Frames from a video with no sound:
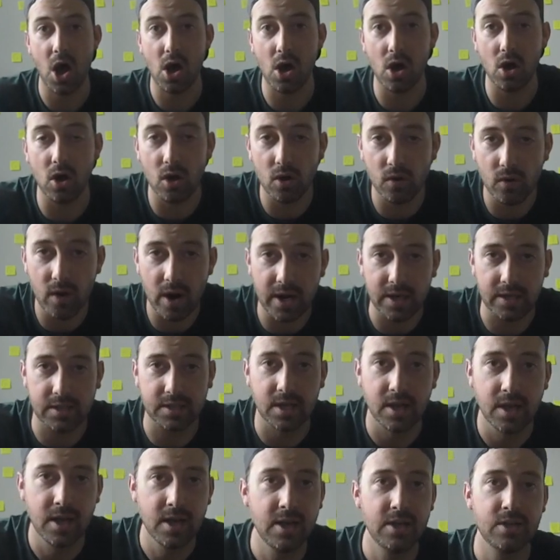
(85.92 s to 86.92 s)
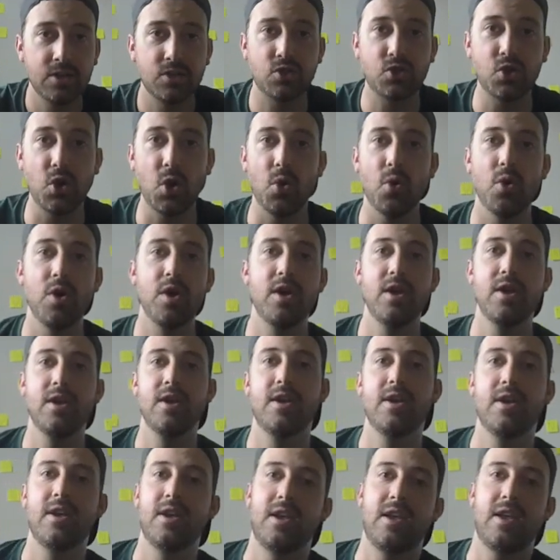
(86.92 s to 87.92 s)
All right, so
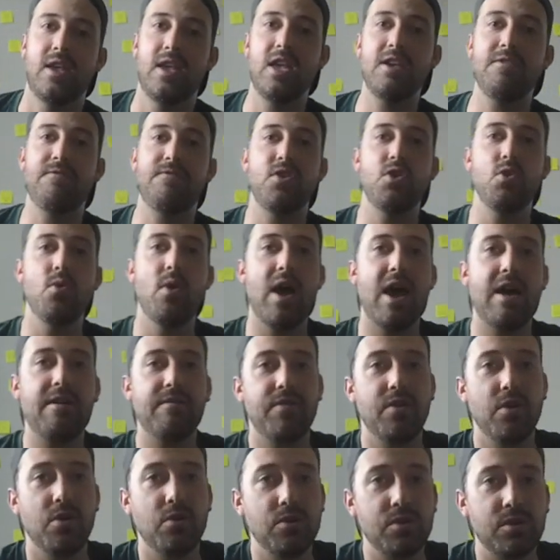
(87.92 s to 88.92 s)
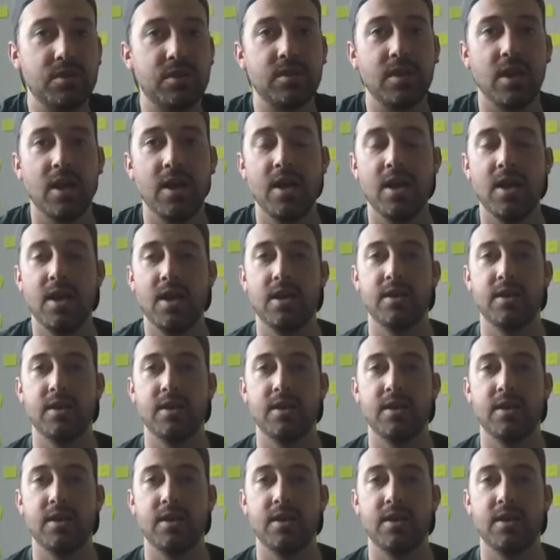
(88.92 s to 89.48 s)
if you have those